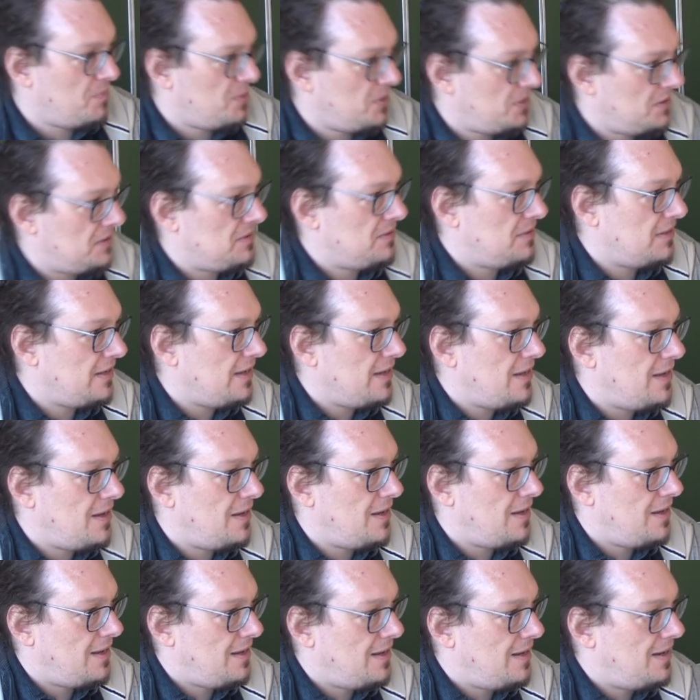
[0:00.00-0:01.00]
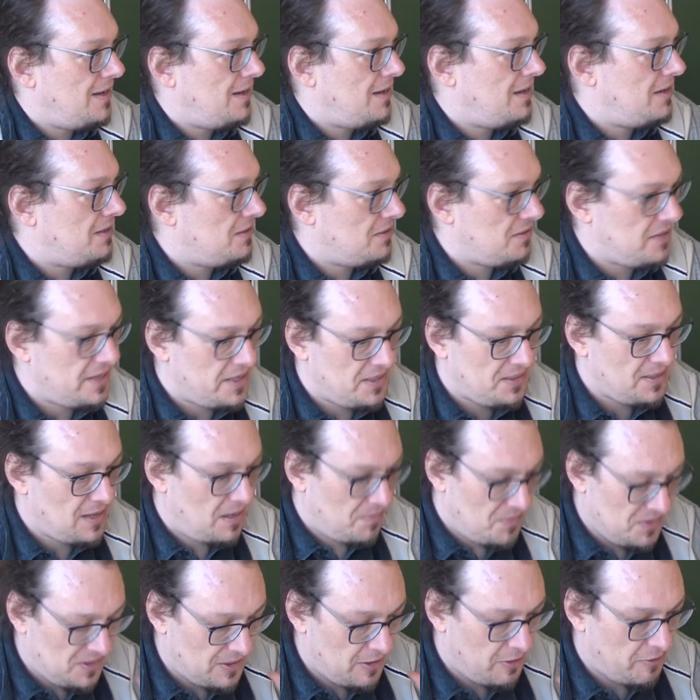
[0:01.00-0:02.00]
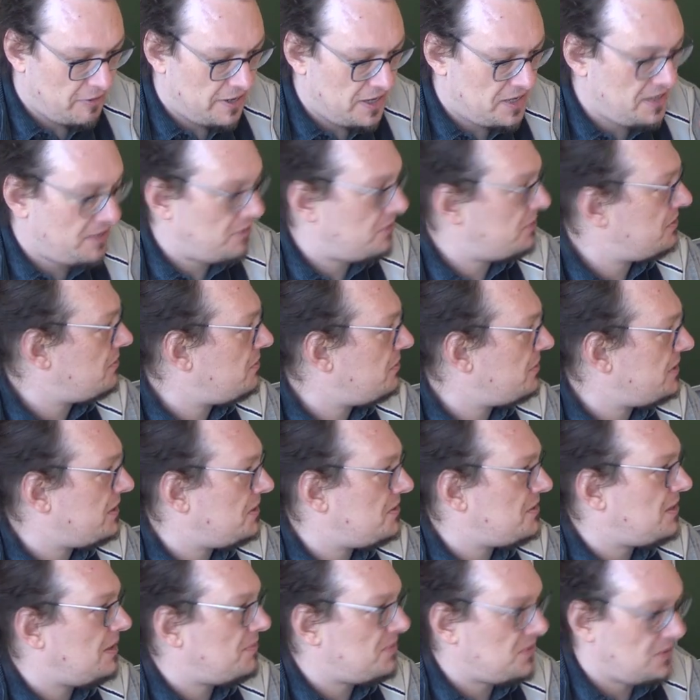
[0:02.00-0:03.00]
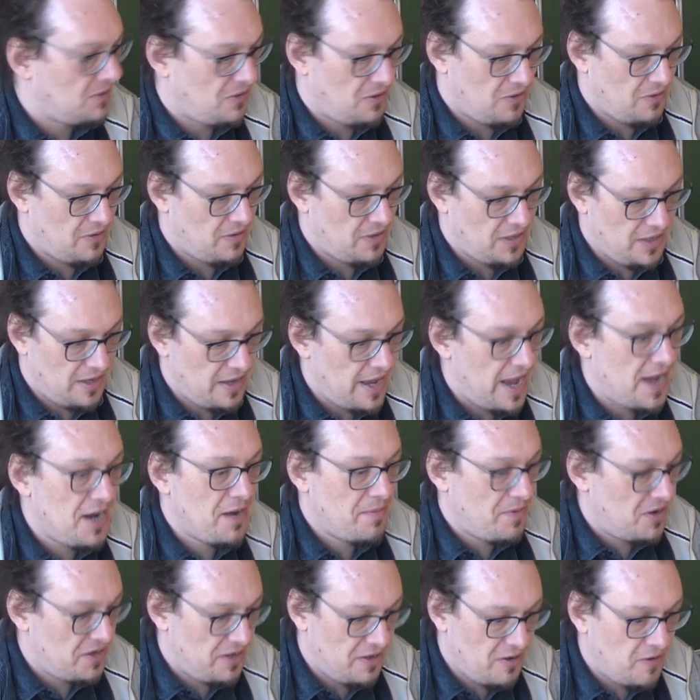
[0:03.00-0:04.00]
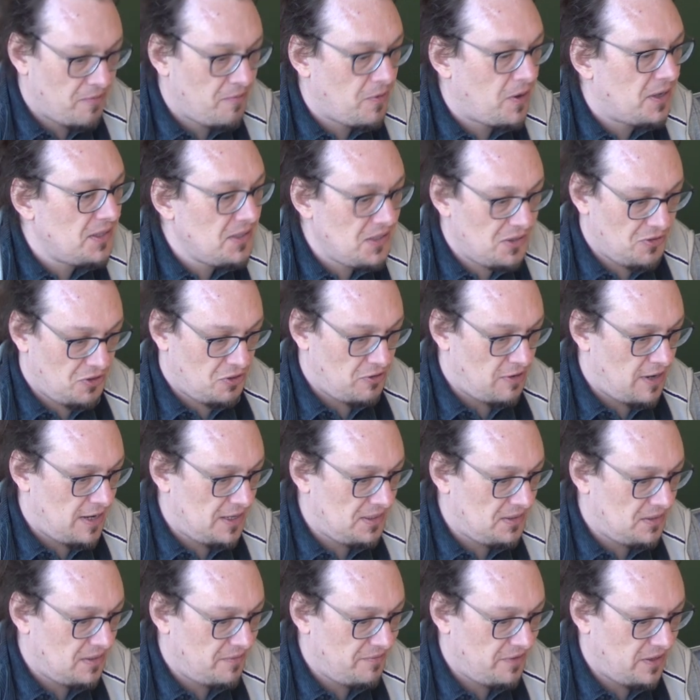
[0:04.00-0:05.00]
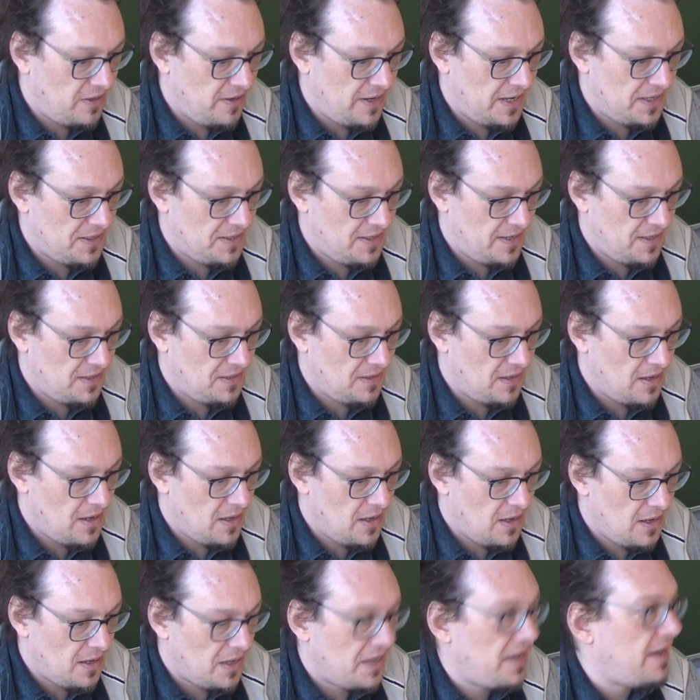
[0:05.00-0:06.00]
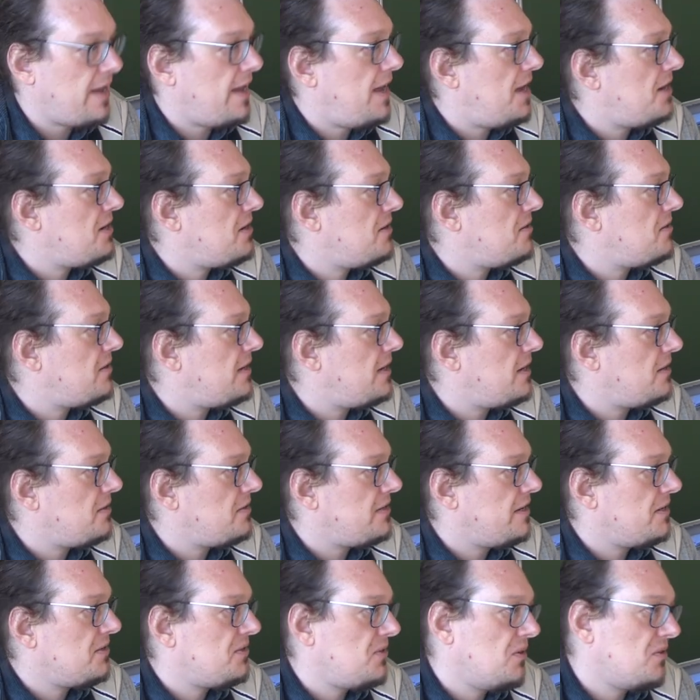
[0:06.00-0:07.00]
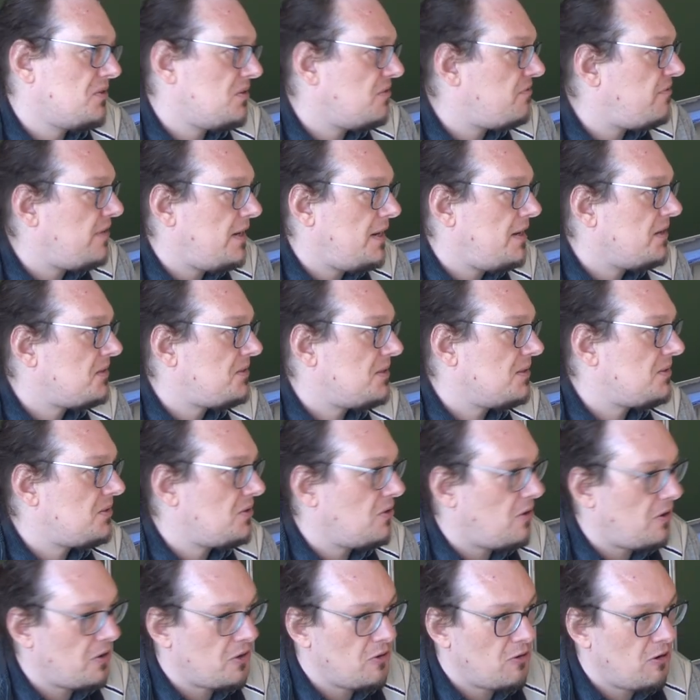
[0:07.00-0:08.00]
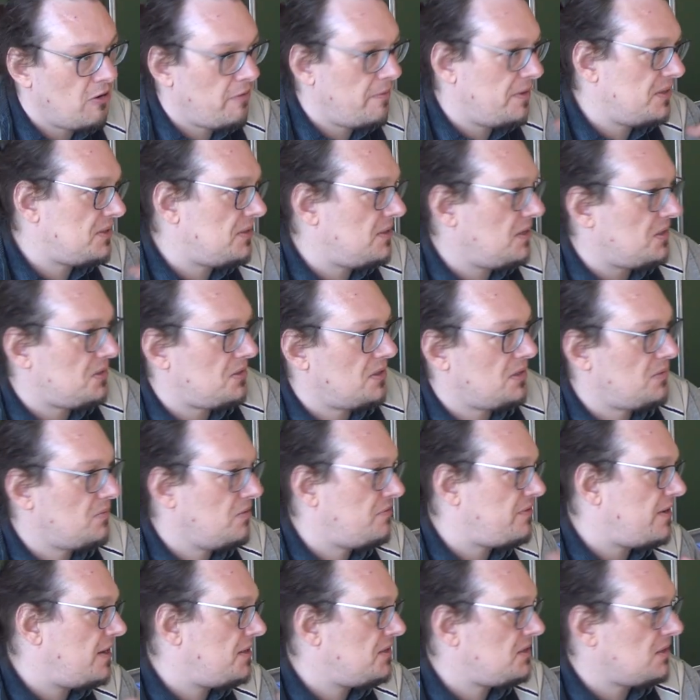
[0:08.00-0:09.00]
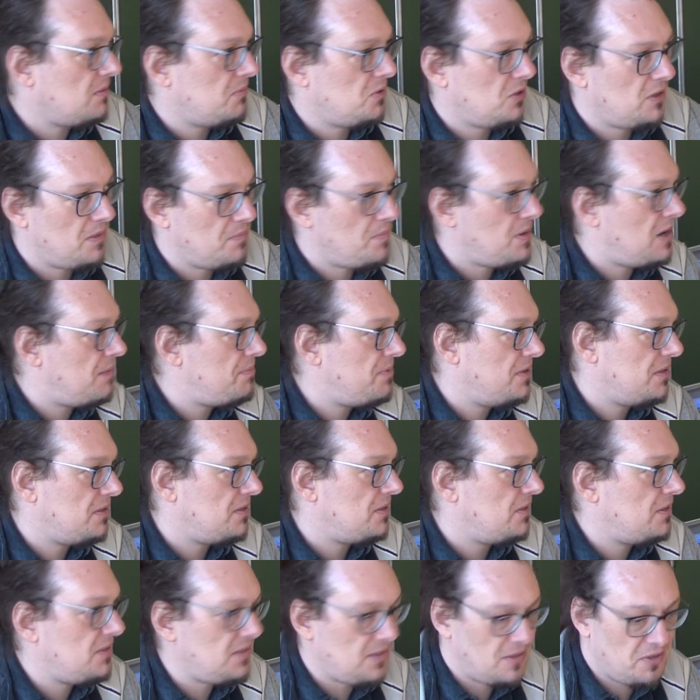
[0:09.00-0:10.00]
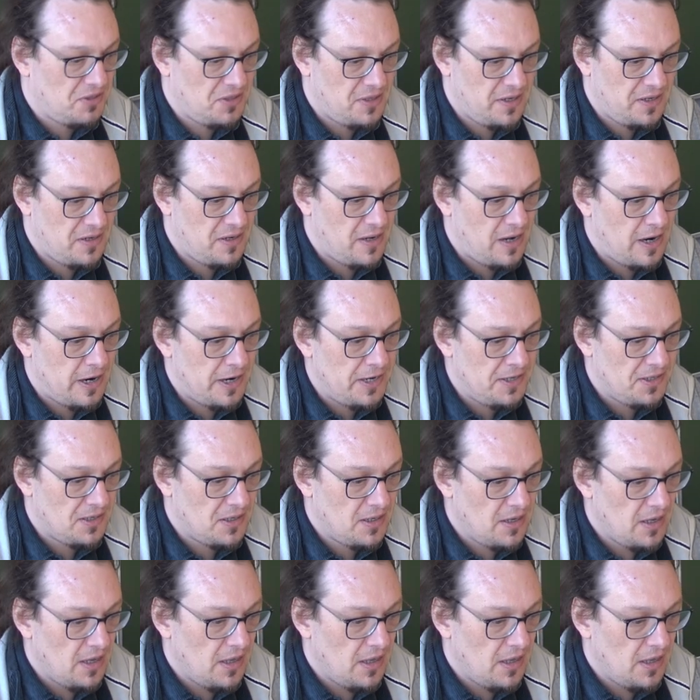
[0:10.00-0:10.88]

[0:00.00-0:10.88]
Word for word: But uh, the example is already on, on GitHub, so anybody who wants to try something like that can. And, and there's also Felix's talk, who always does this with Ansible and Puppet. It's not that hard.